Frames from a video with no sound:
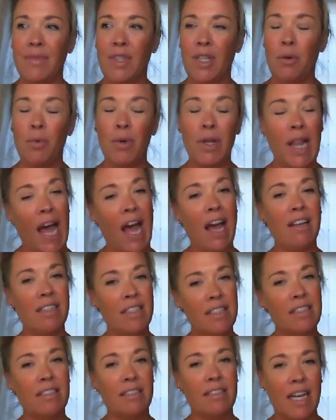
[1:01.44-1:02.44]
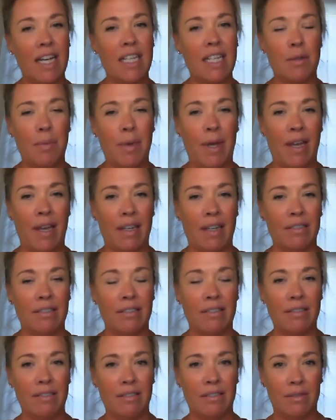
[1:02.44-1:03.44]
relaxed has
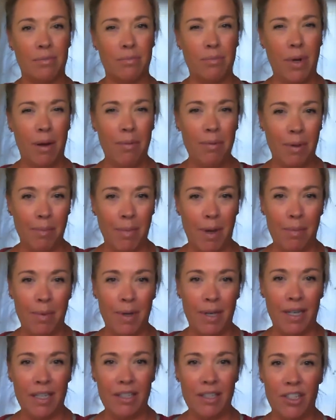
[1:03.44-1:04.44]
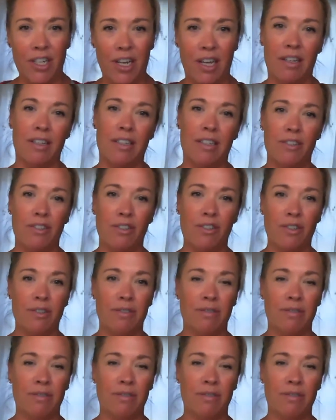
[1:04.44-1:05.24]
been probably my biggest challenge.